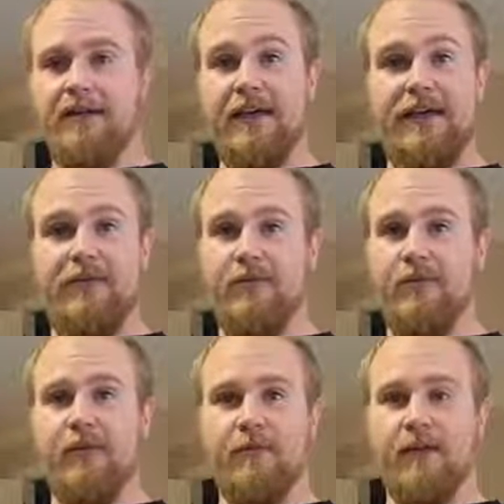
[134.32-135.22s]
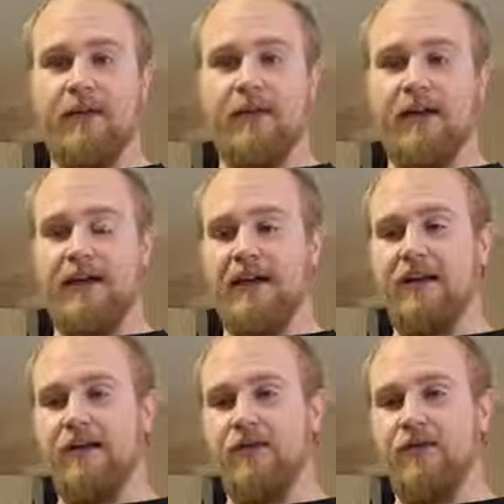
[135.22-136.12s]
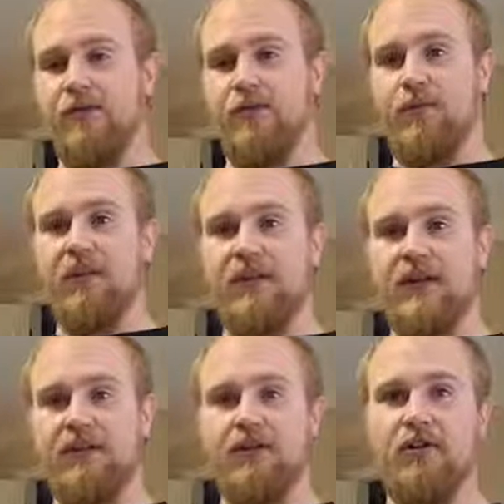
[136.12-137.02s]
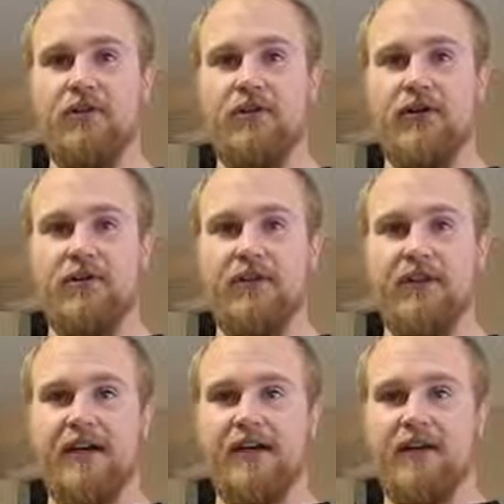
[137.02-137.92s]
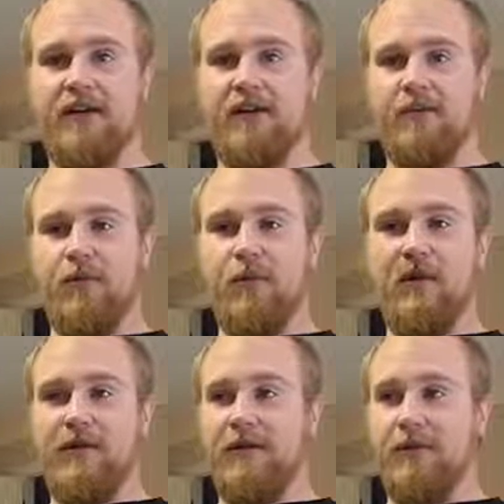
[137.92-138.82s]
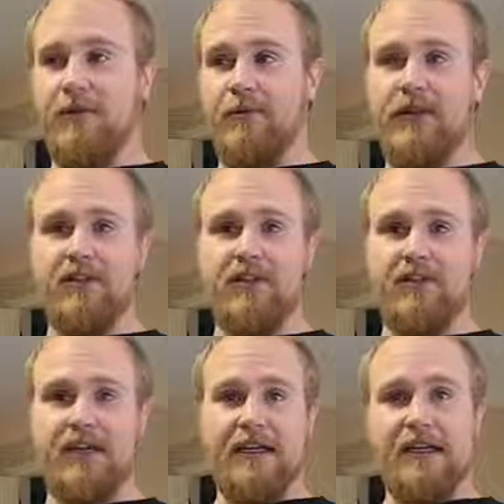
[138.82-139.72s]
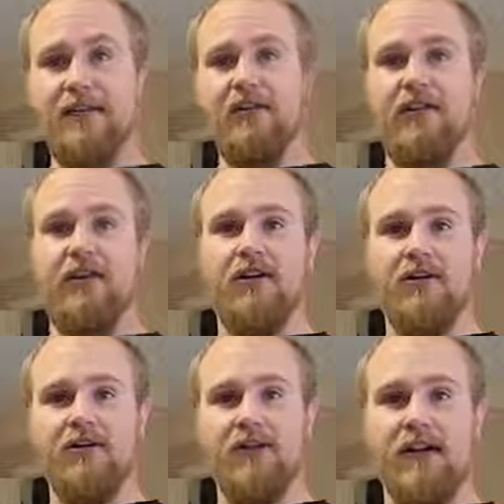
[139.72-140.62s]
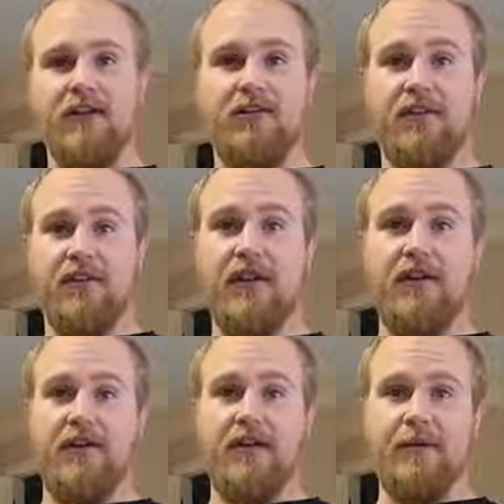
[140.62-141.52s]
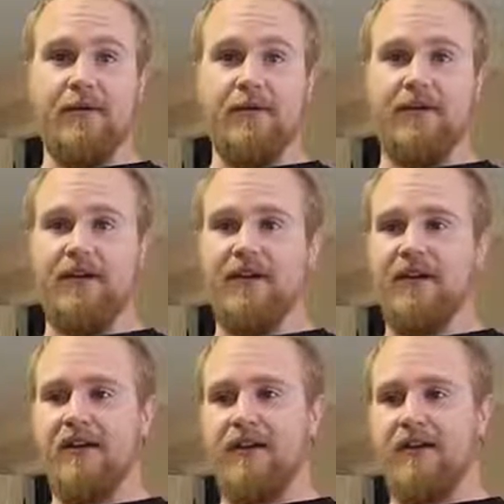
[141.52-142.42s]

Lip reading: Yeah, it's our bread and butter. And the one thing I learned through this was that multifamily was actually a lot easier to actually sell. I mean, the